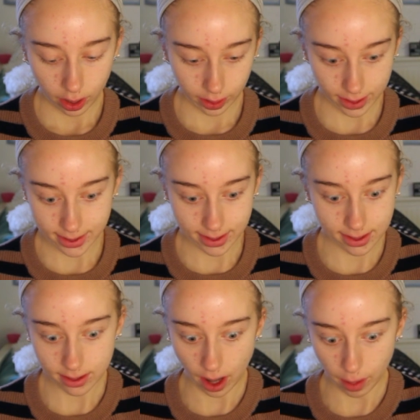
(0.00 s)

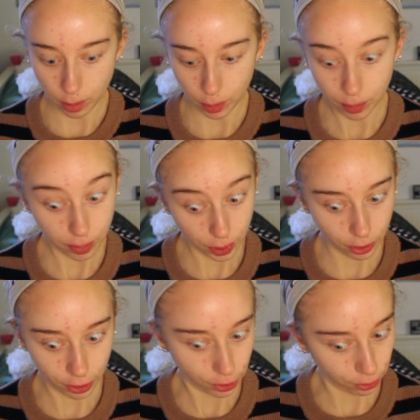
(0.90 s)
because I'm a
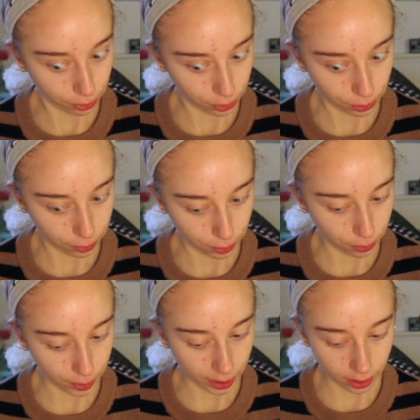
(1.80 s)
beauty guru, if
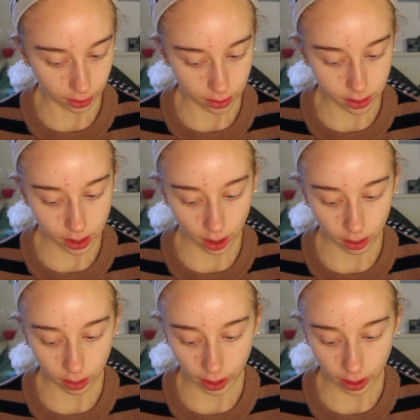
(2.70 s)
you really couldn't tell.